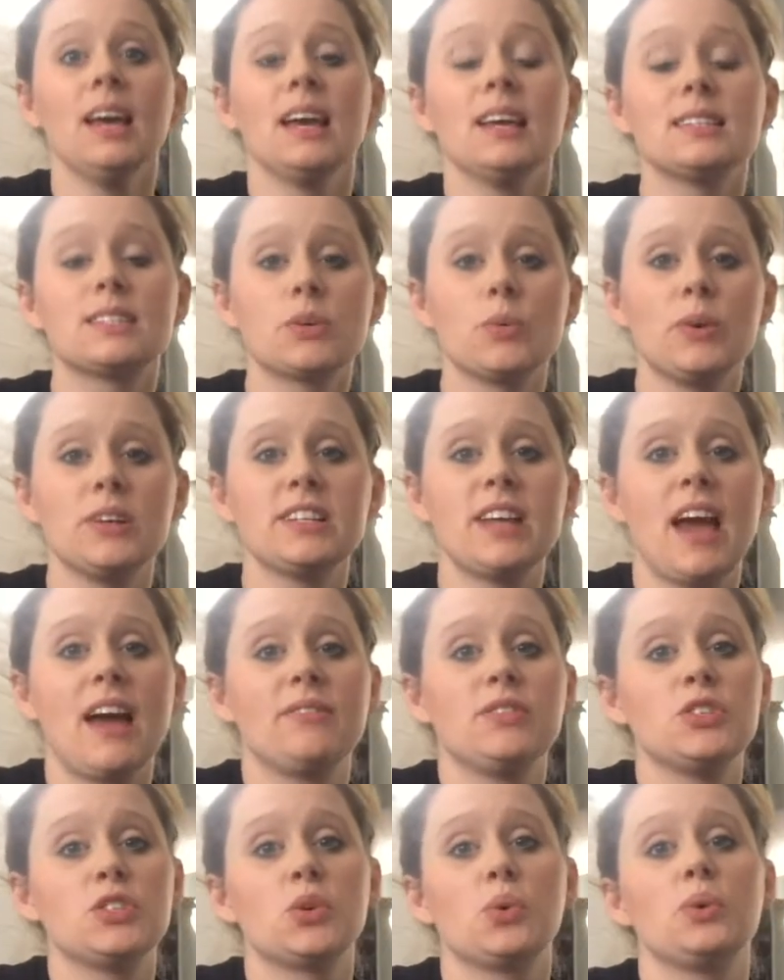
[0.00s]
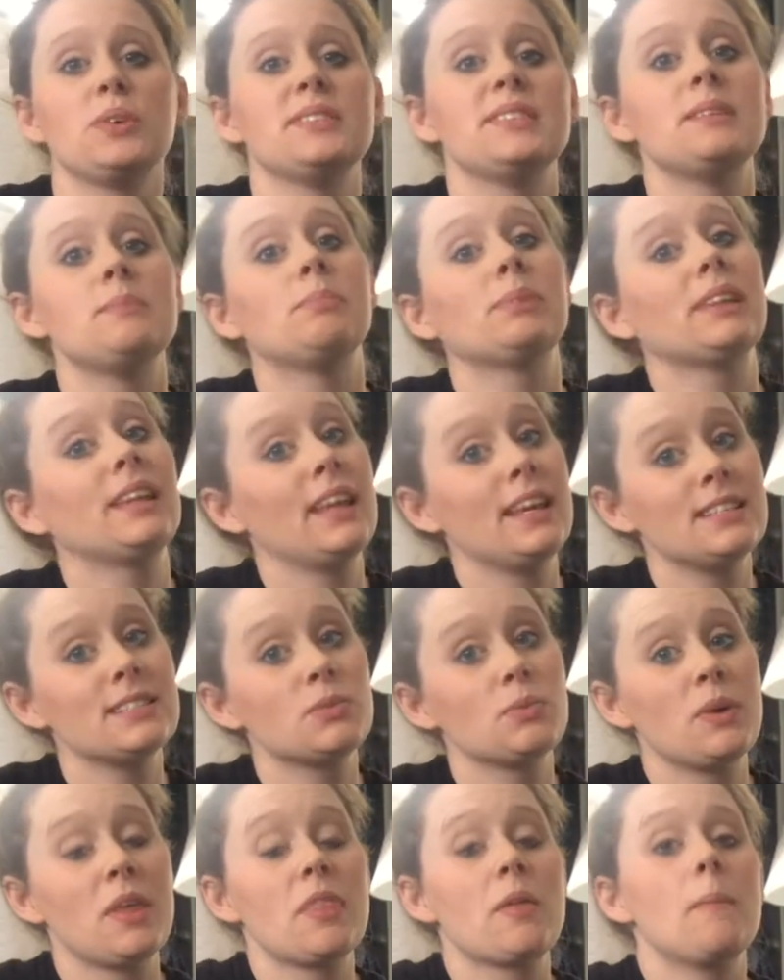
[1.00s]
is going to have the toys he
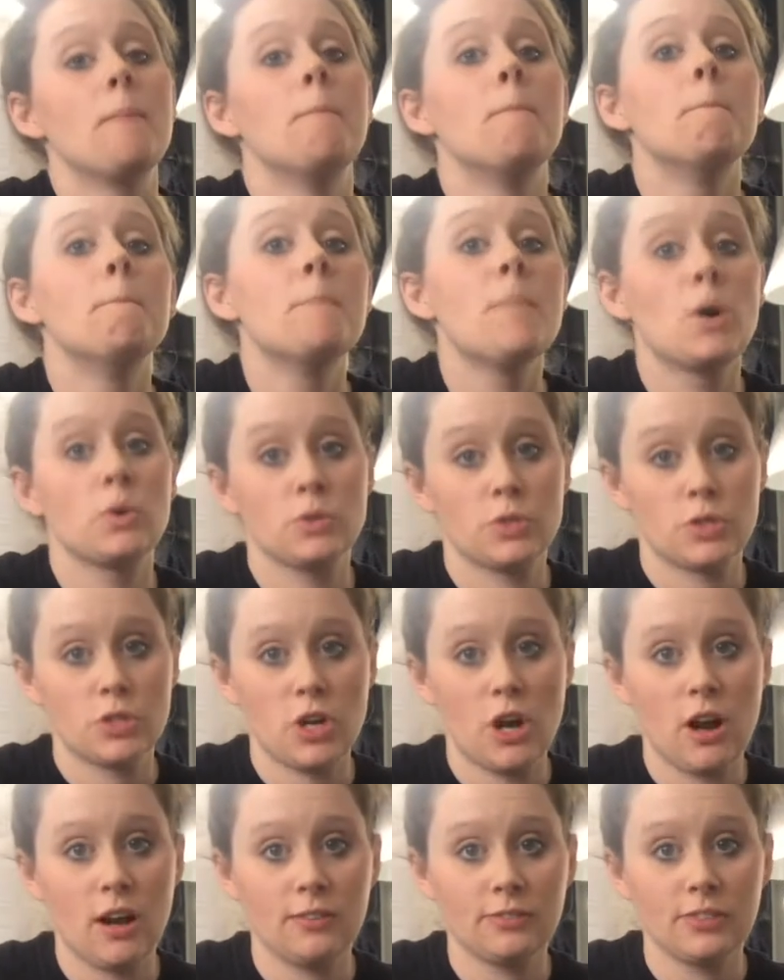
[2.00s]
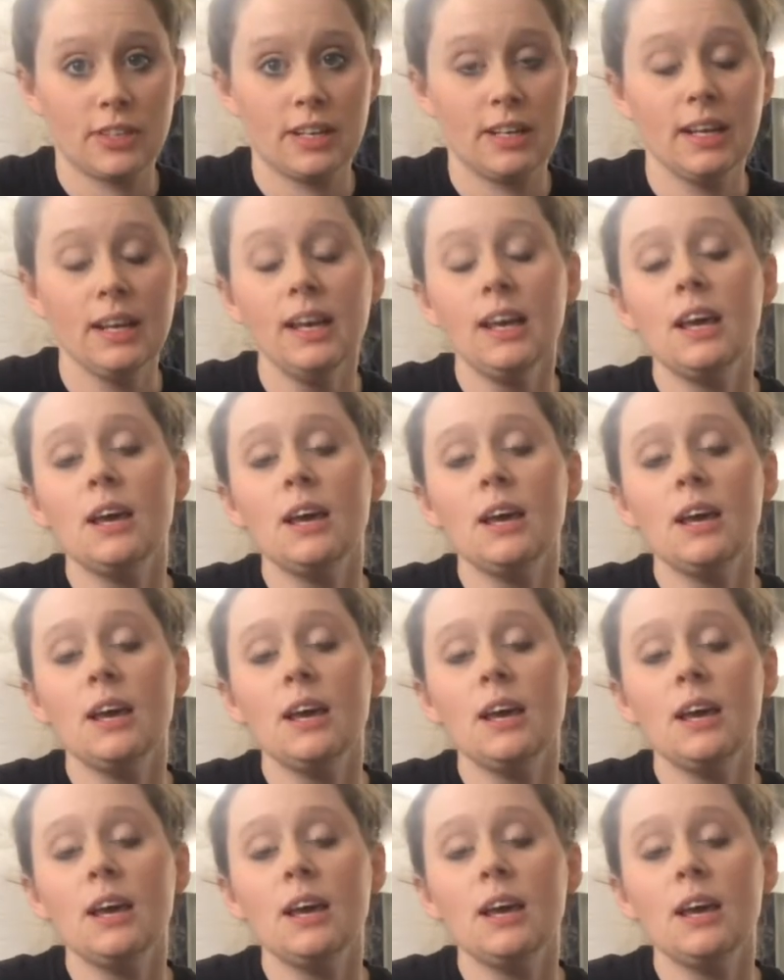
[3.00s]
plays with most often